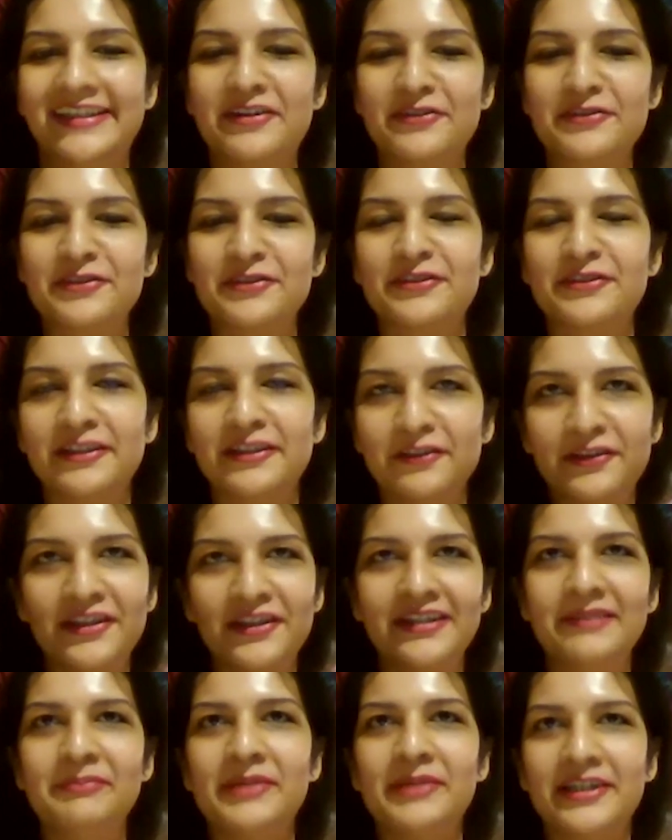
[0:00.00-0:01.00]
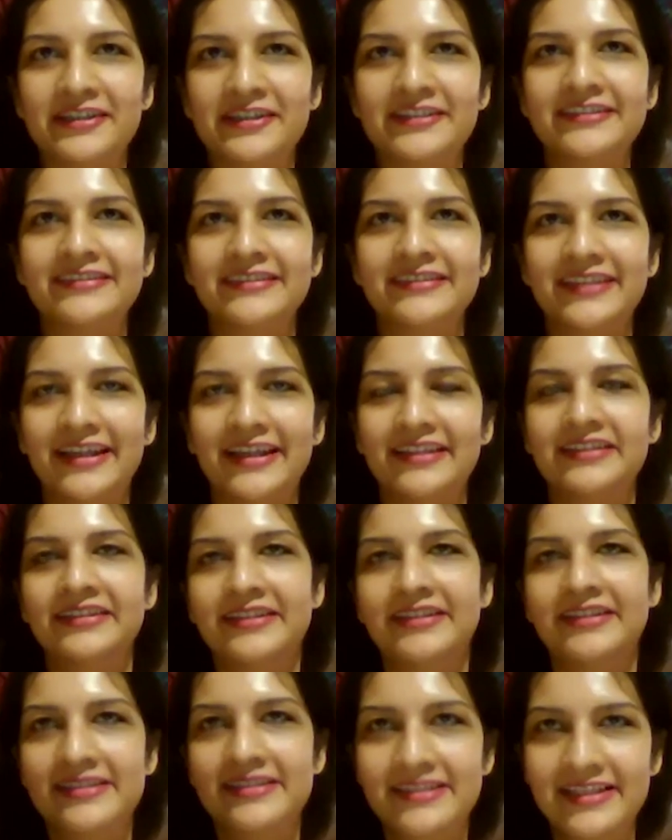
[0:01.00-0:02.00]
So they look in the mirror and
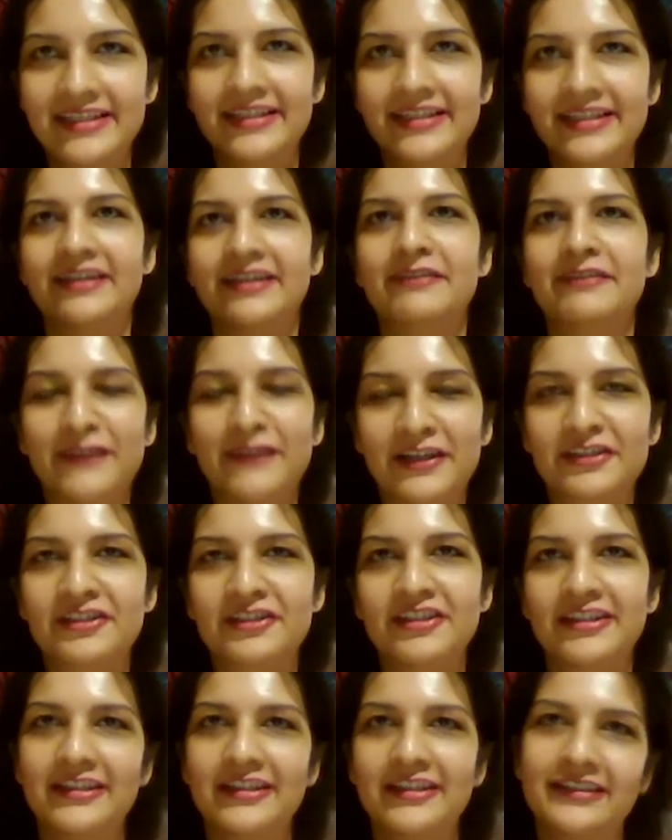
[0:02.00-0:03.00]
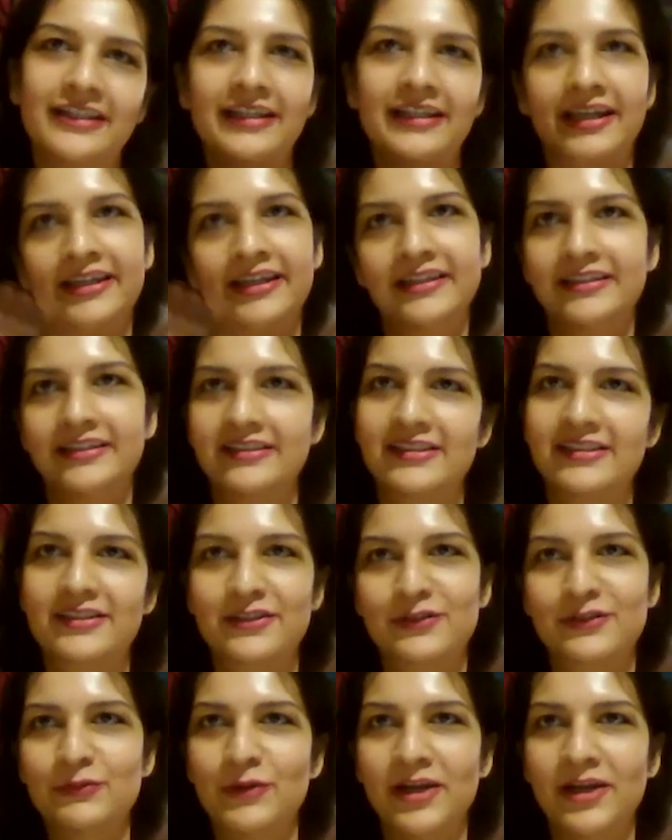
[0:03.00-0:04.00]
they see their reflection and they're like, this
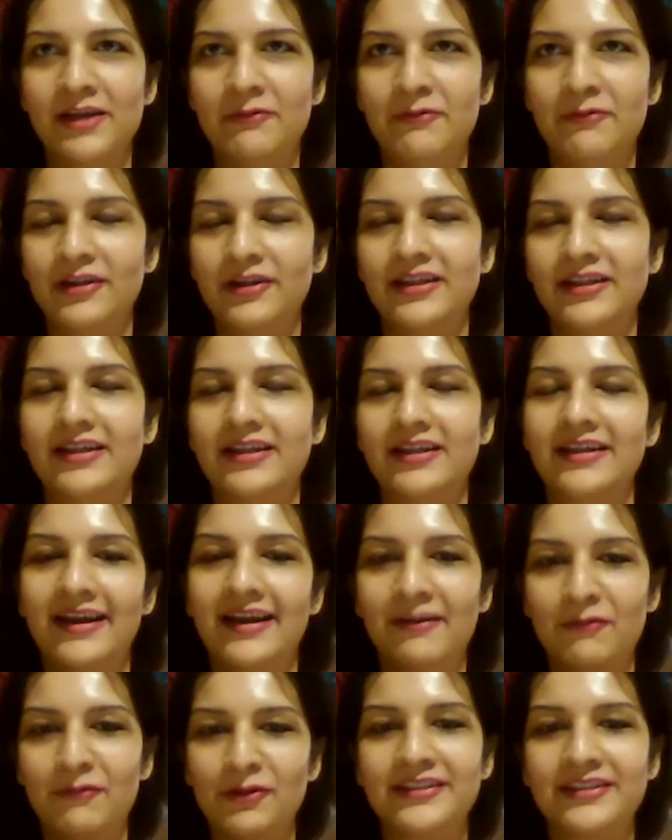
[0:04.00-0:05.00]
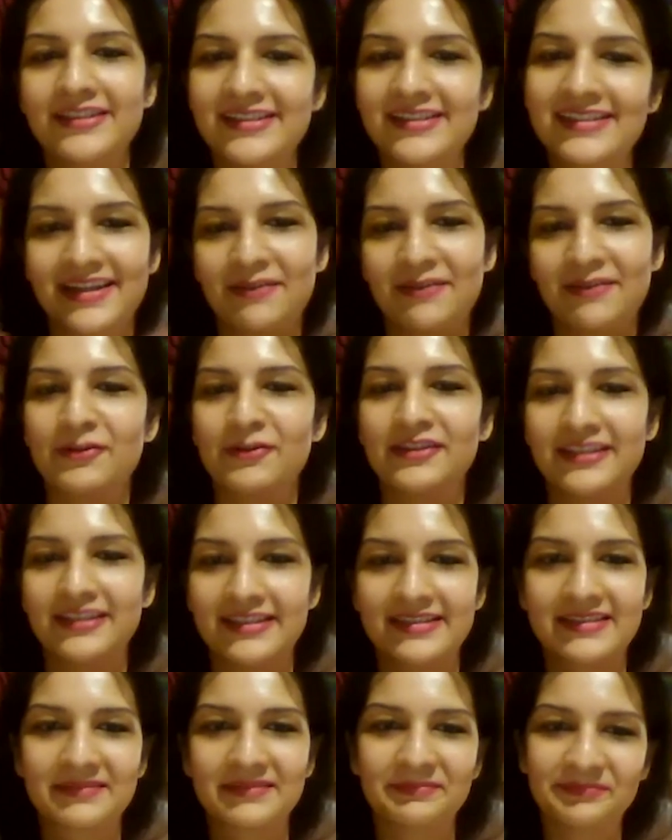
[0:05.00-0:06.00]
is what I want. I want this and I want
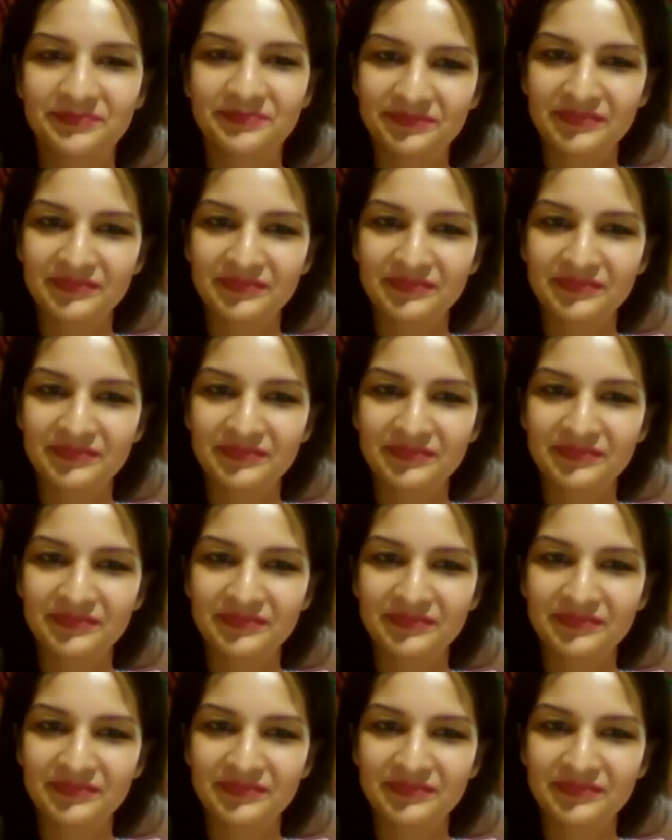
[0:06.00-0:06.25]
this.